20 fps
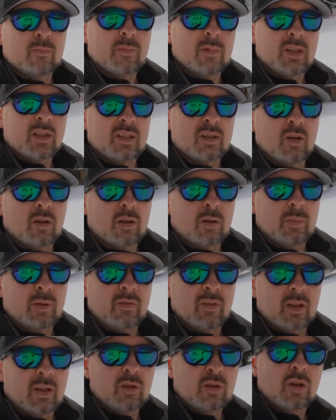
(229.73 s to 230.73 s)
it's not going to be
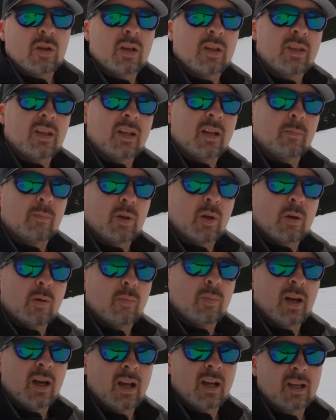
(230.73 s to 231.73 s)
very good. Then I'm going
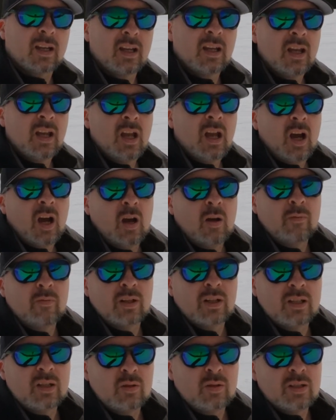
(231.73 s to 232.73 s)
back.
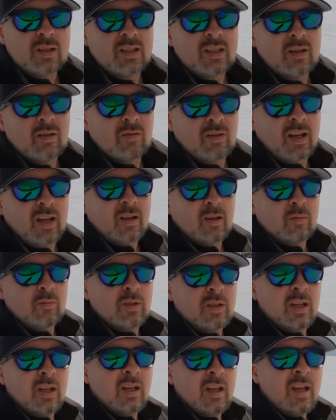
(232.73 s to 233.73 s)
Hopefully you can see
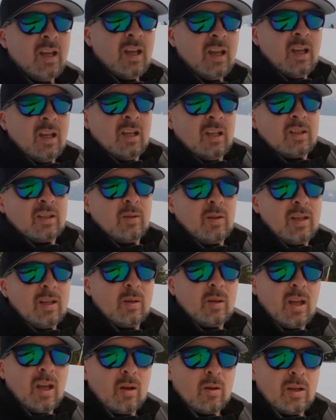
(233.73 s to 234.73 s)
around. So there you
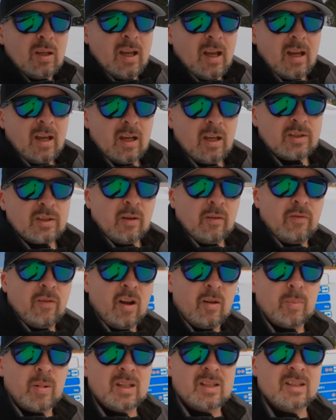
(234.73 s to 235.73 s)
go. Yeah, so
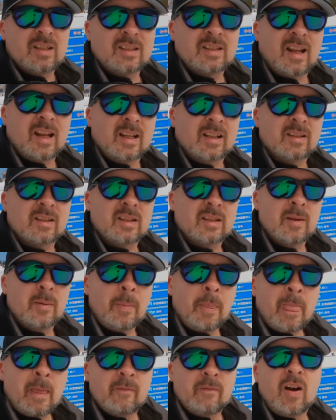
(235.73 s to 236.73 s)
5 basic stance,
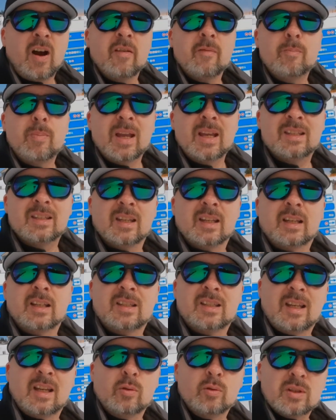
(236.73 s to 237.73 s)
5 basic
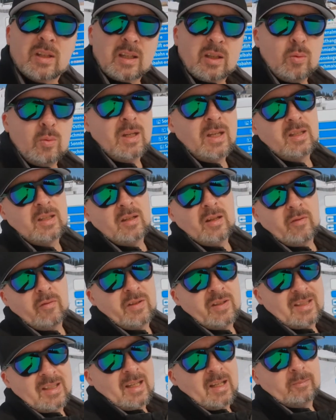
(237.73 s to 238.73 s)
skills that you need to know for
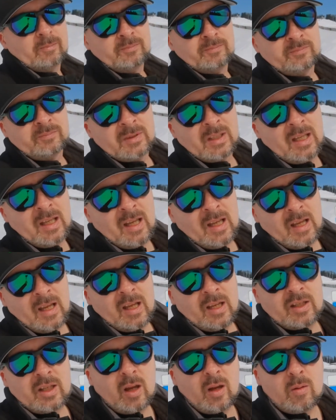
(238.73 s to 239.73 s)
skiing.
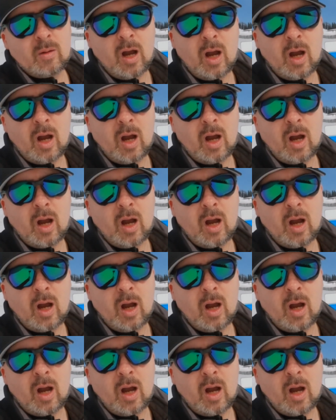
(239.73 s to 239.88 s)
So I